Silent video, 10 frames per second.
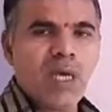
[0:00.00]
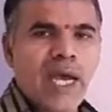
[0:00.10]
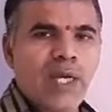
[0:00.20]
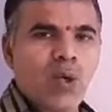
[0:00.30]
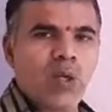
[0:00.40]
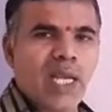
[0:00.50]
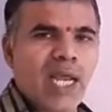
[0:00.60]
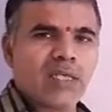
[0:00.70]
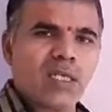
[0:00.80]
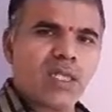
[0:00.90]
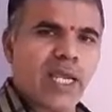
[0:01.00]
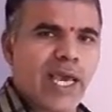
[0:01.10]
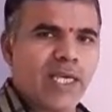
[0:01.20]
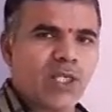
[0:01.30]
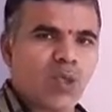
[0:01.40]
Hydrogen has a 3
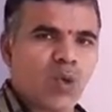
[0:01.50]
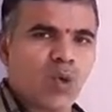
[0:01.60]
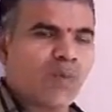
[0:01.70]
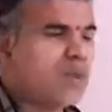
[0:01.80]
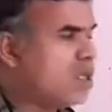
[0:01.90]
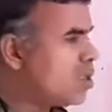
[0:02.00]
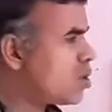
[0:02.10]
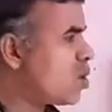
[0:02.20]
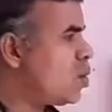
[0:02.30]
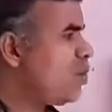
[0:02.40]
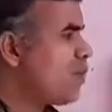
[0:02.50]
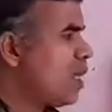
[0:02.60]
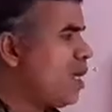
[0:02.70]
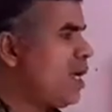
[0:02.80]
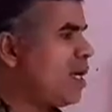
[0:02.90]
isotope. So
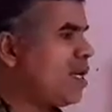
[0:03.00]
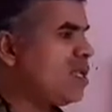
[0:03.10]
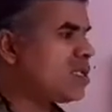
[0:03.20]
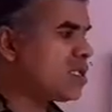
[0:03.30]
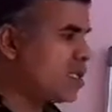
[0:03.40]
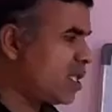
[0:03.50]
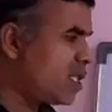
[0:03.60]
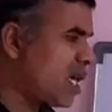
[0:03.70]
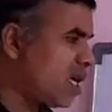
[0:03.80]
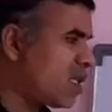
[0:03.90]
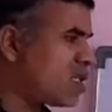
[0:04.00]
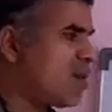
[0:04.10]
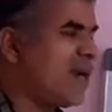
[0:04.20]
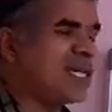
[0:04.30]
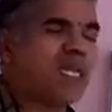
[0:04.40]
these are the
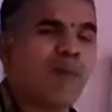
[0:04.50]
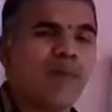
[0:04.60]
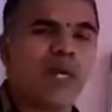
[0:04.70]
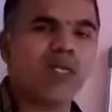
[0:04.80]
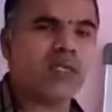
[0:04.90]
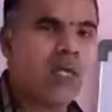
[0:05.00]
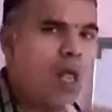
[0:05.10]
some examples